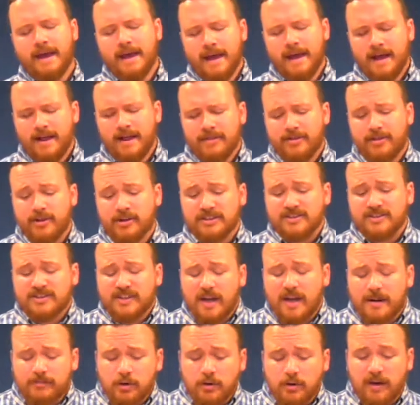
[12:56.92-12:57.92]
There are
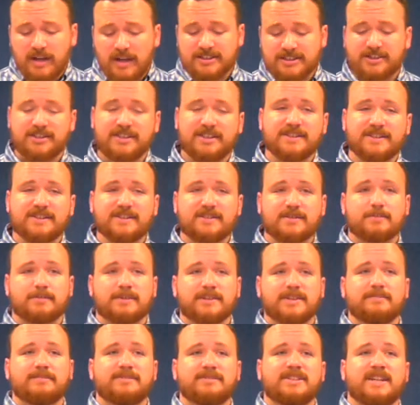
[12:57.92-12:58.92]
some questions,
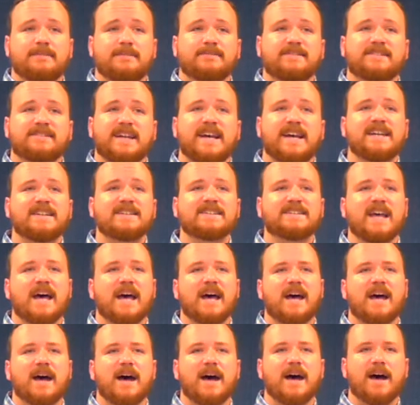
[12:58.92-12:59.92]
William James says,
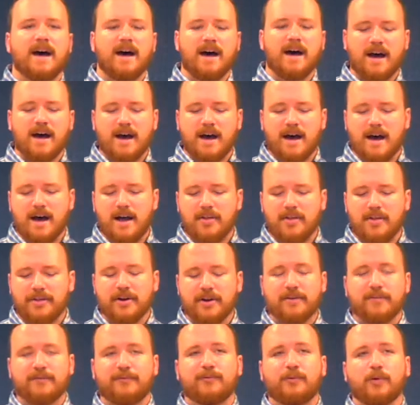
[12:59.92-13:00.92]
that
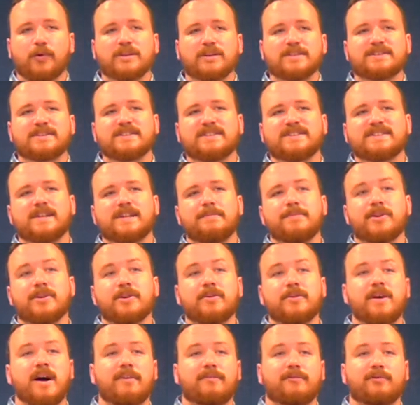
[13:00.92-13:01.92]
are forced and some that are
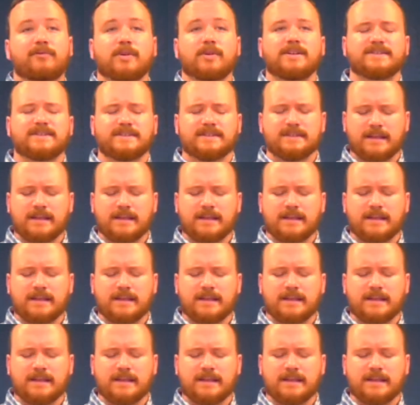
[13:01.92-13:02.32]
not forced.